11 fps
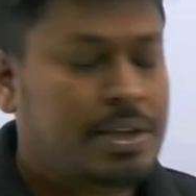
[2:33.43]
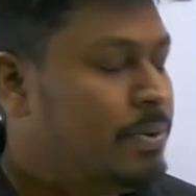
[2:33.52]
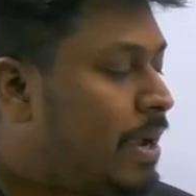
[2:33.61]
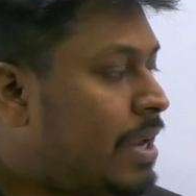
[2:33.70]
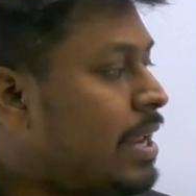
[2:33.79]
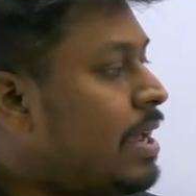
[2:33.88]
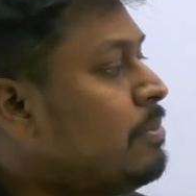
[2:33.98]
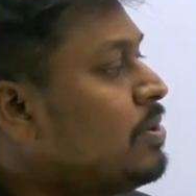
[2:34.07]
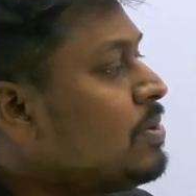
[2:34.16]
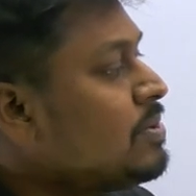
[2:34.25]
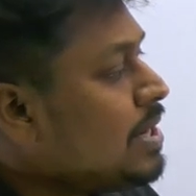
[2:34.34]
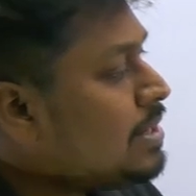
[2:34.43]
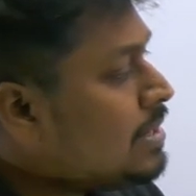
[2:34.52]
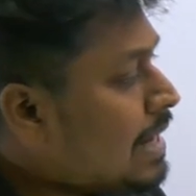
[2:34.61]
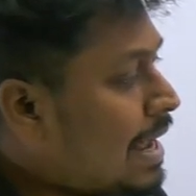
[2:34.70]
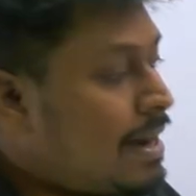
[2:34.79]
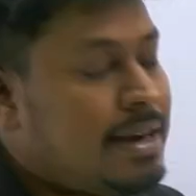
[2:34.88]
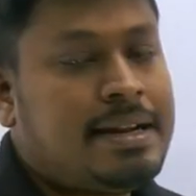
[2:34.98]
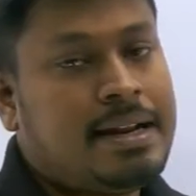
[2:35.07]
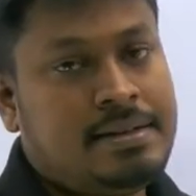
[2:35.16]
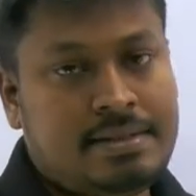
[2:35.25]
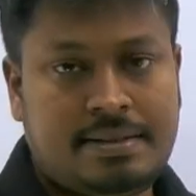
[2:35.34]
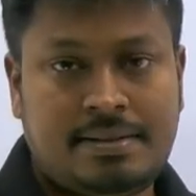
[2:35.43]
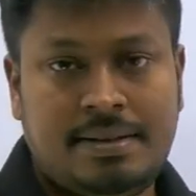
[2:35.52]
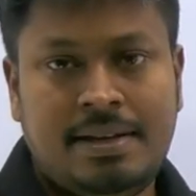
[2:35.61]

You can able to say the direct answer.